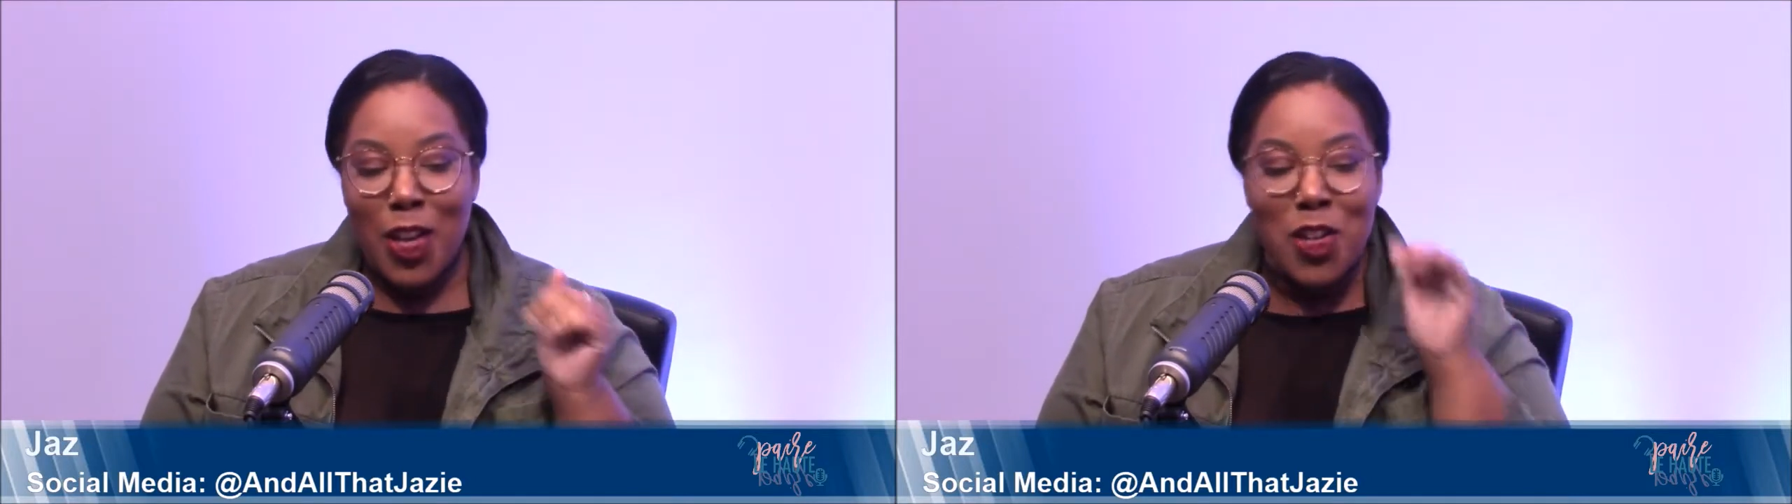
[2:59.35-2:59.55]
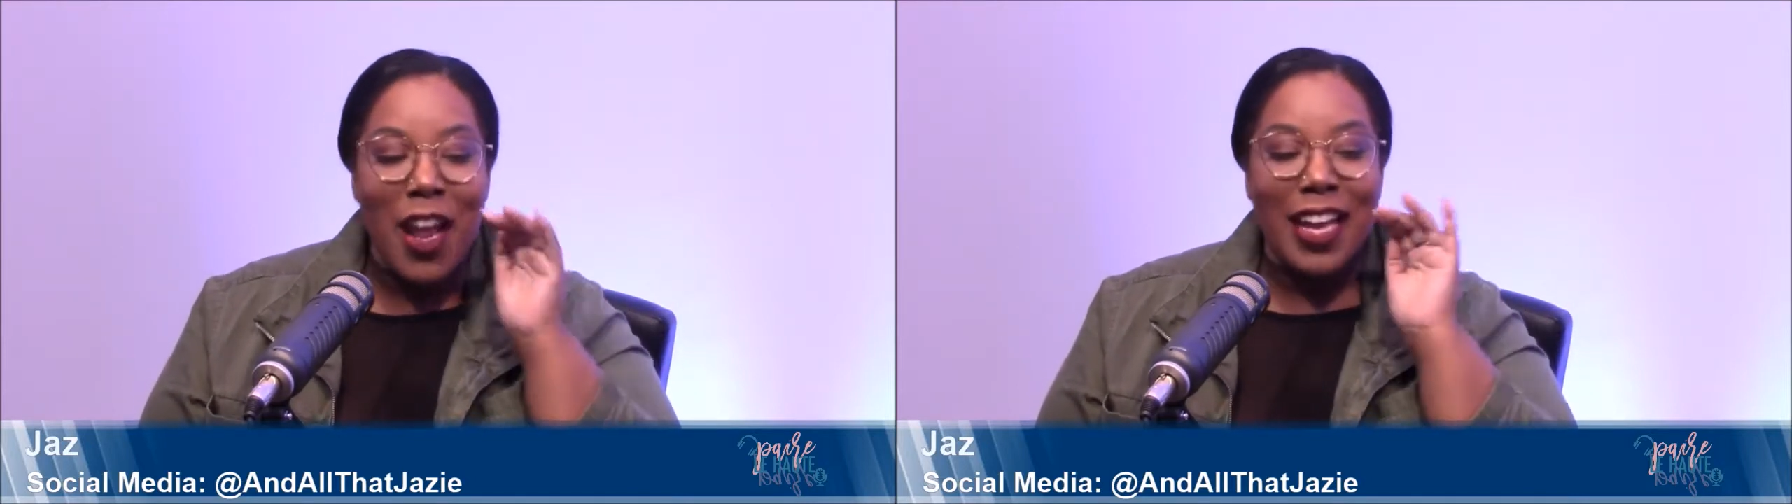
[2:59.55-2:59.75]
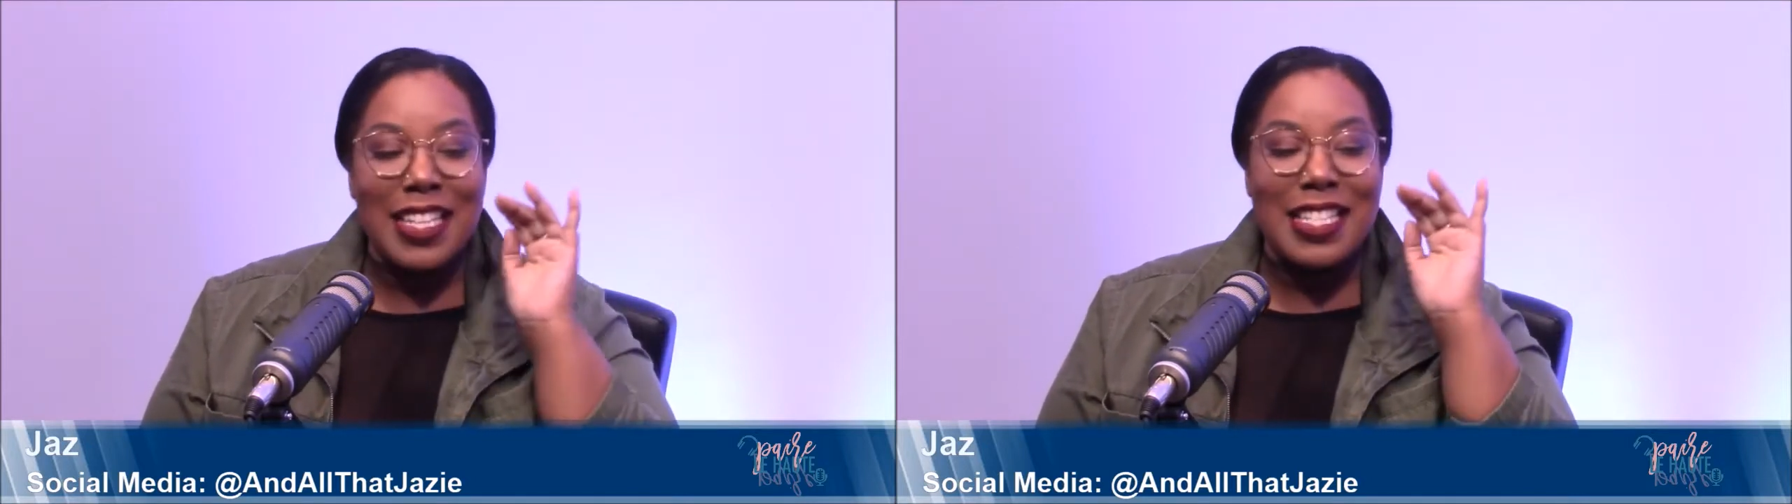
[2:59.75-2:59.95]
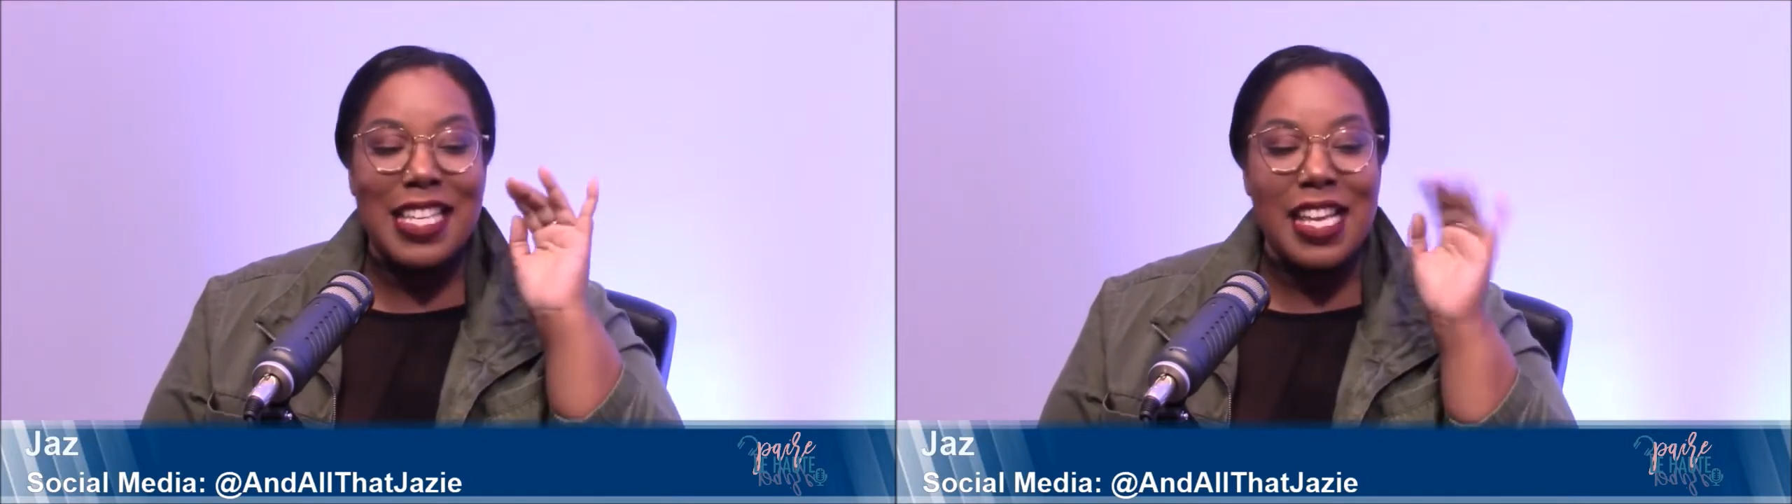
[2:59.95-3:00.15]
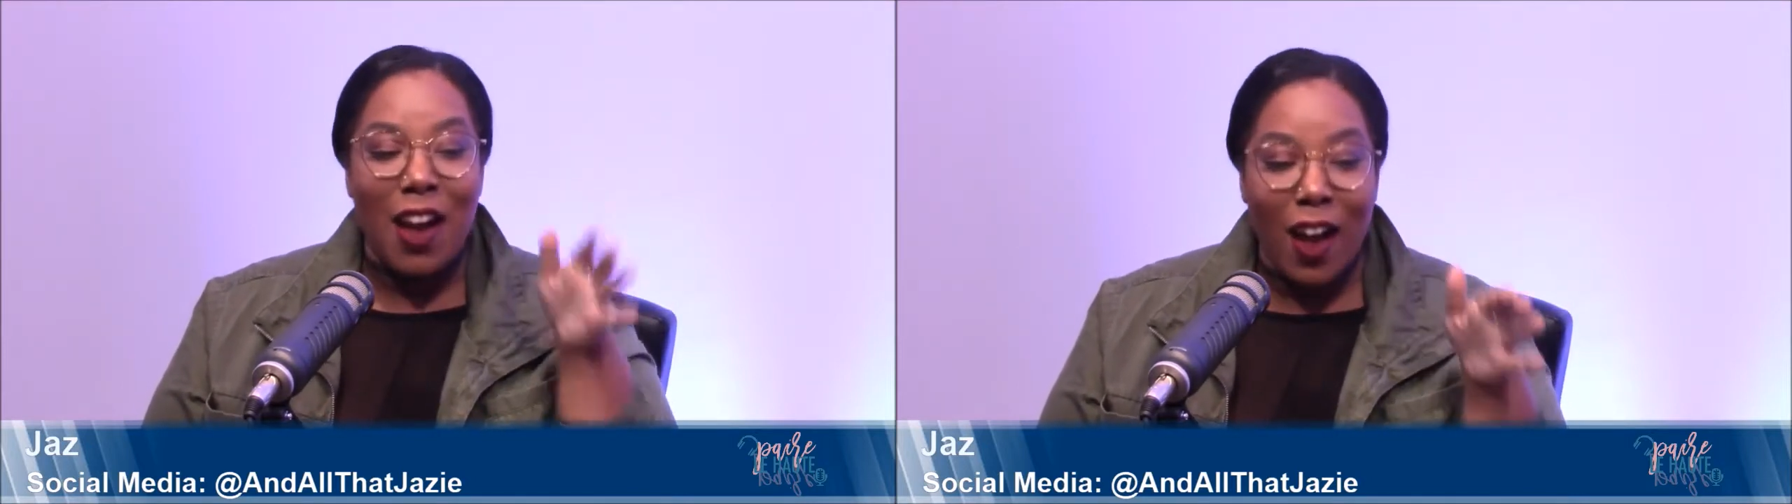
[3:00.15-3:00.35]
You're not going to
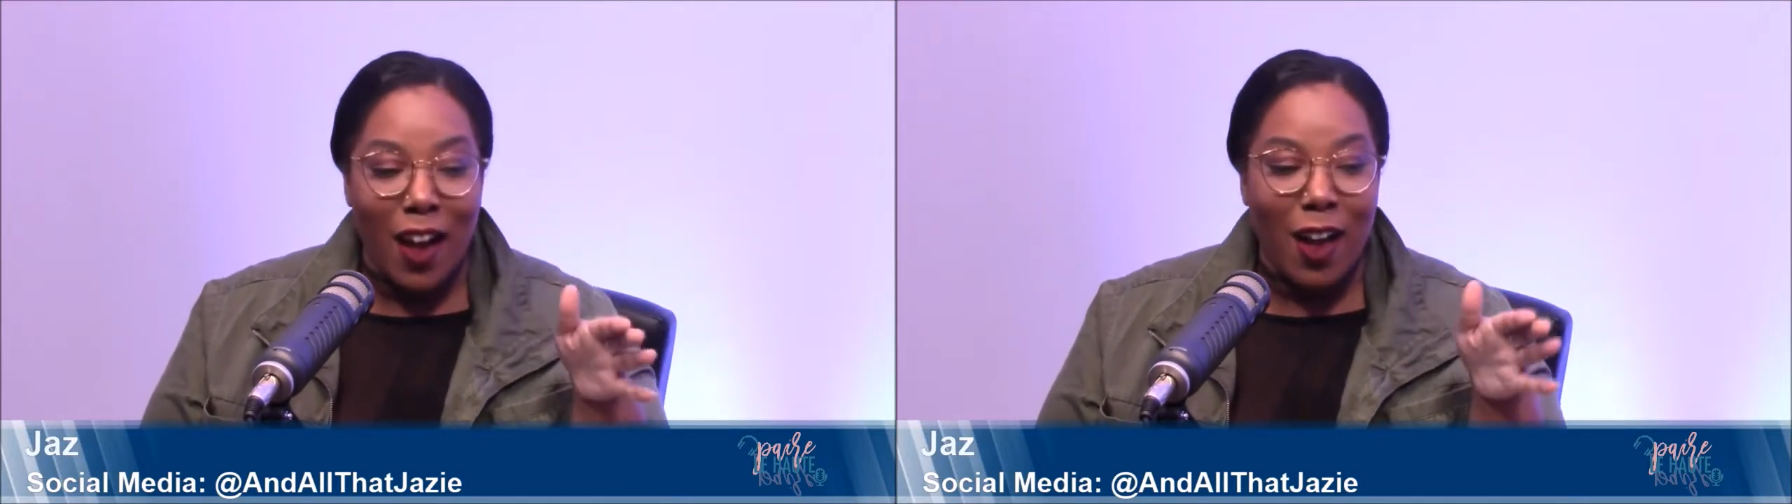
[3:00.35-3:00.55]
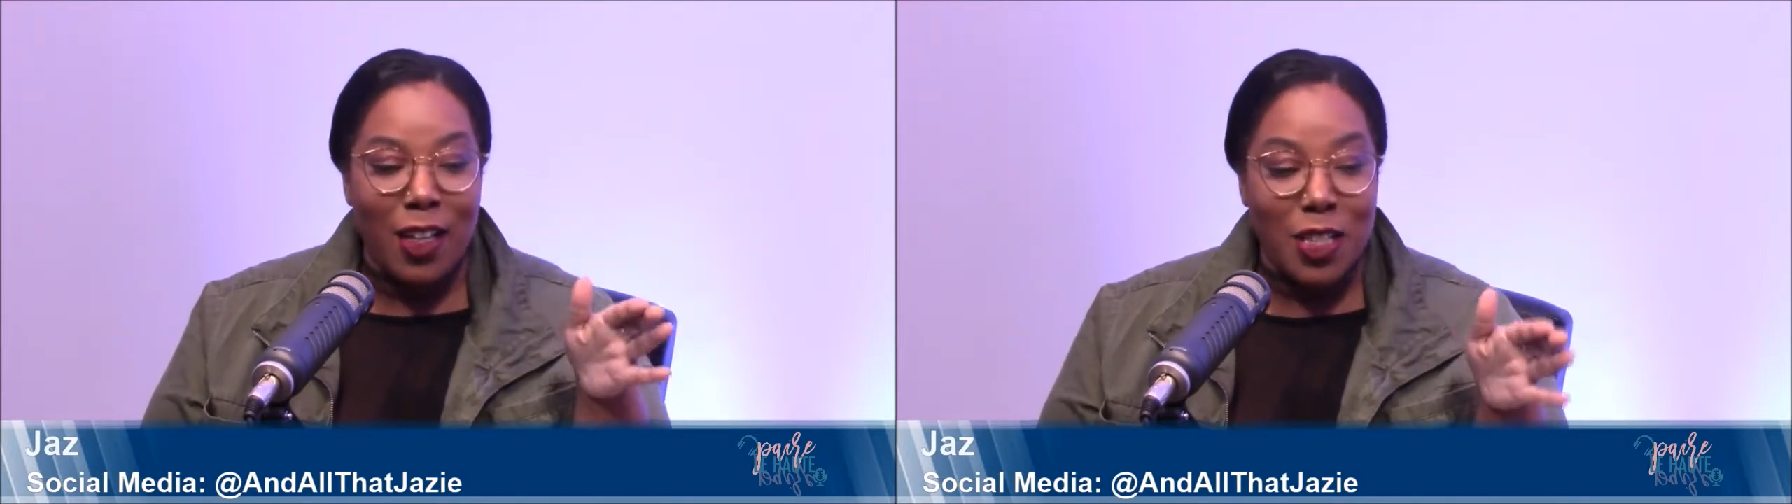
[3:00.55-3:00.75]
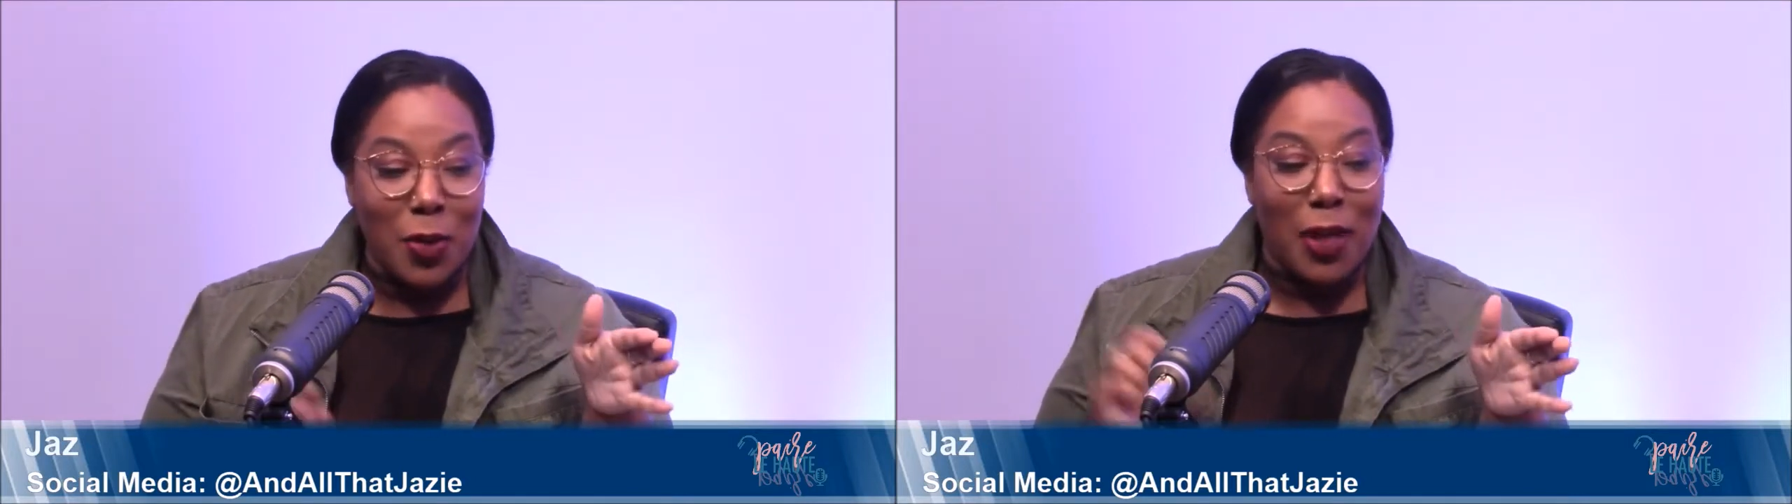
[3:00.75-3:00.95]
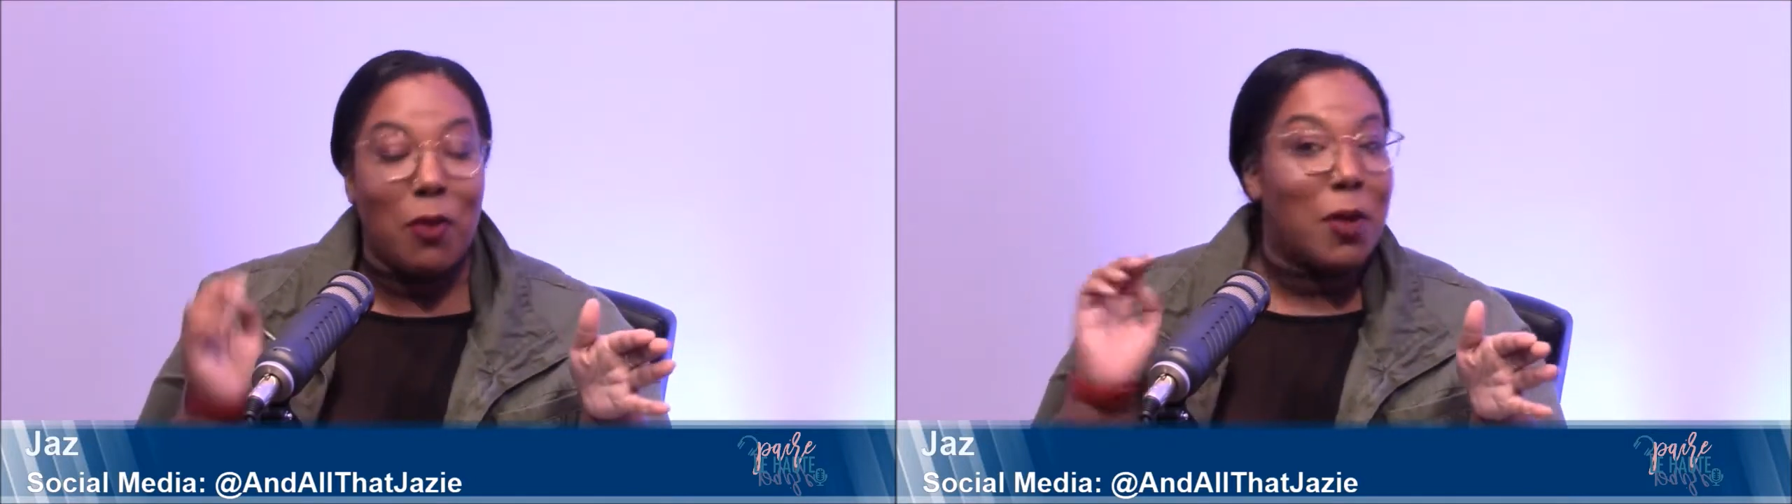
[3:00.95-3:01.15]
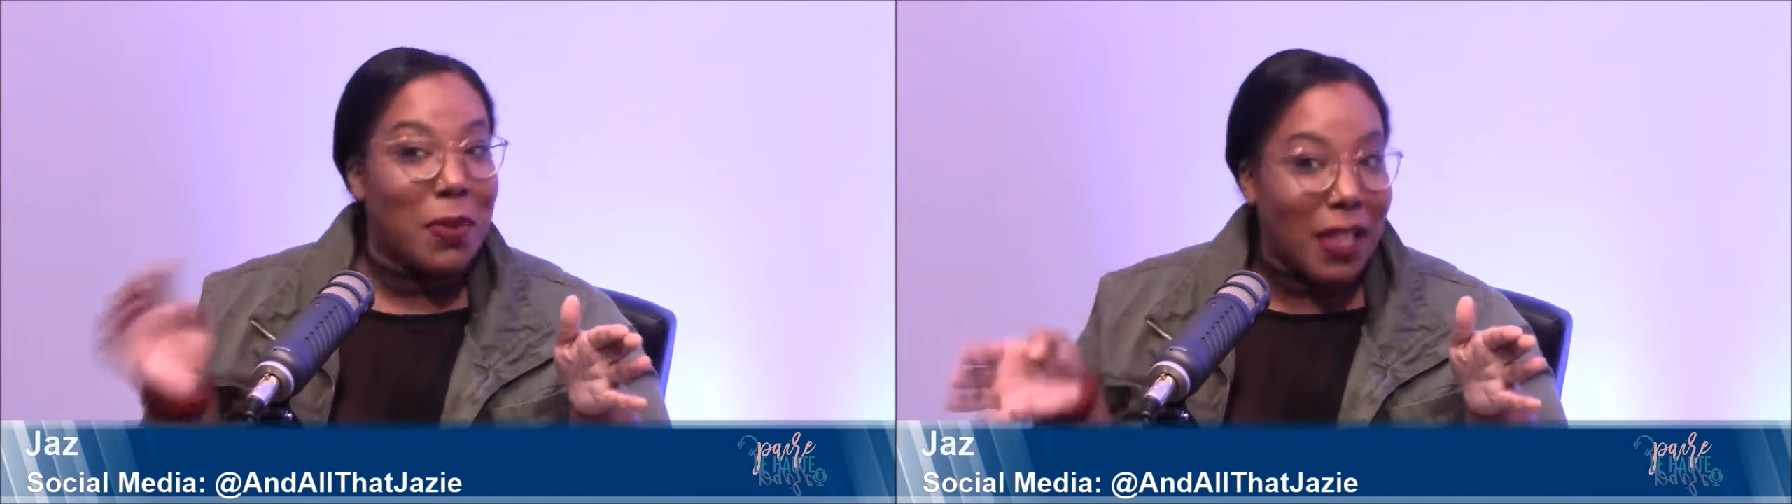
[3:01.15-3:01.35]
see her doing what